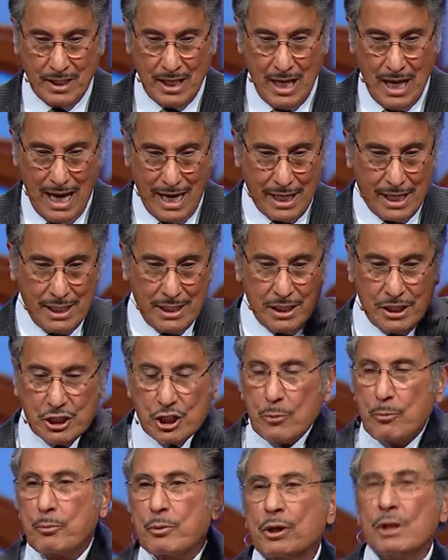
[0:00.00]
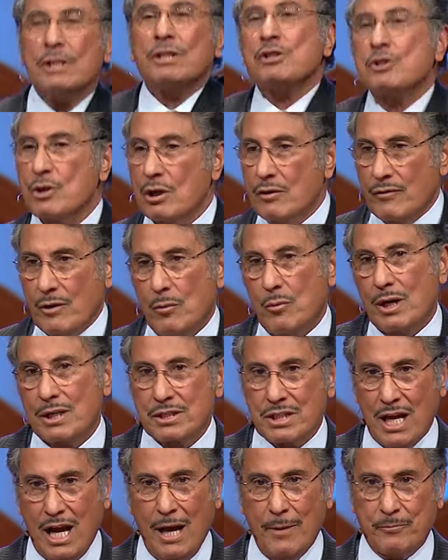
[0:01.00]
and getting depressed over what's
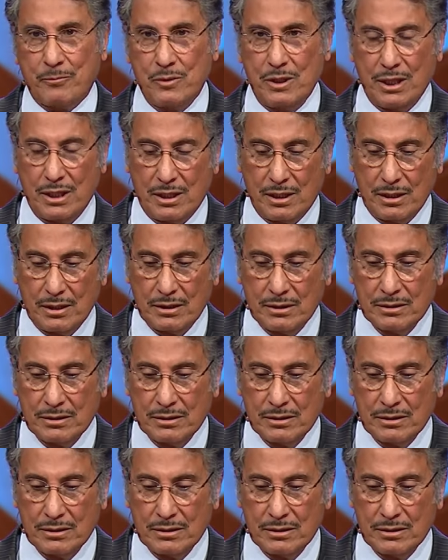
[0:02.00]
happening,